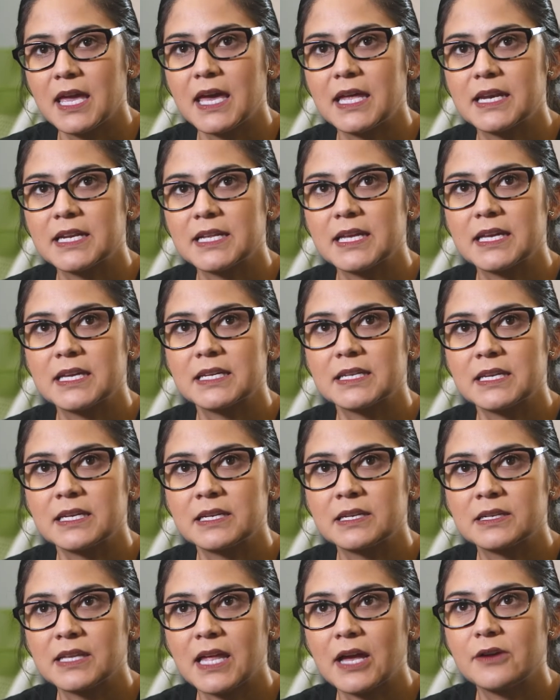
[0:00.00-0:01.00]
and
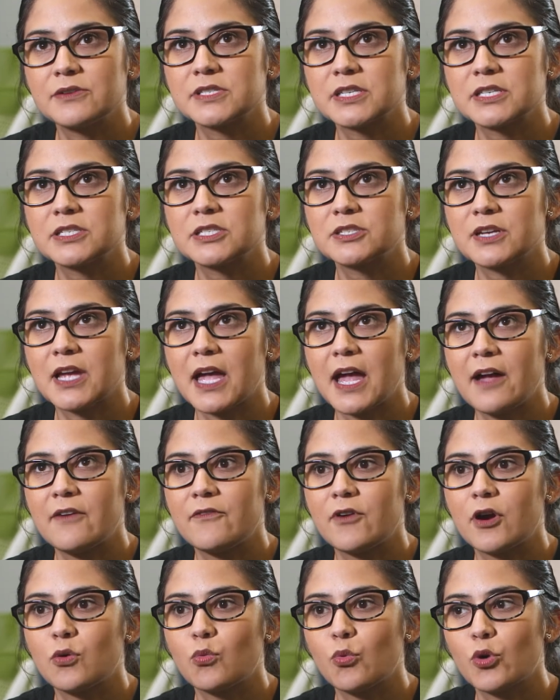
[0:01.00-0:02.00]
it allows us to
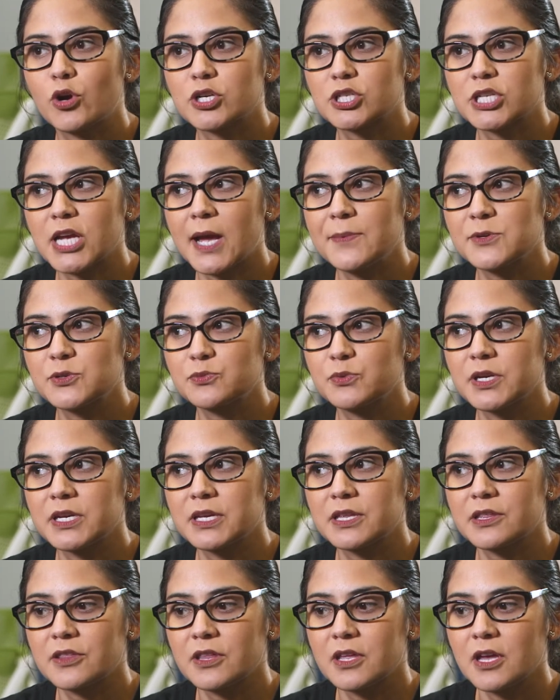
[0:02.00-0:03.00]
have our workshops
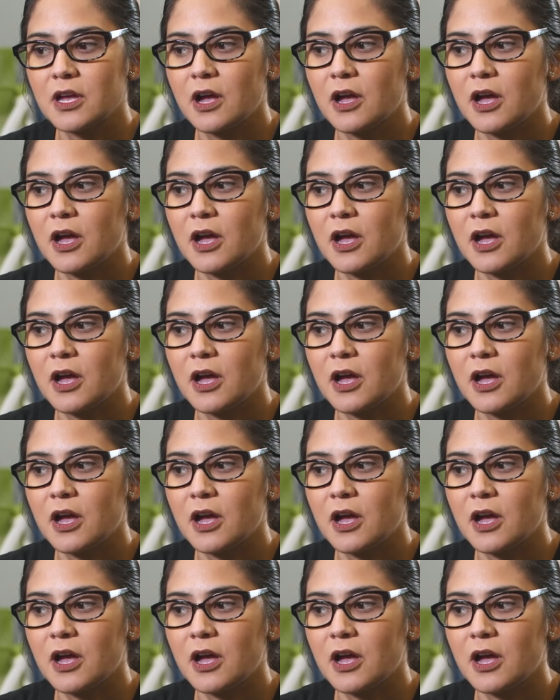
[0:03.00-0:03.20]
with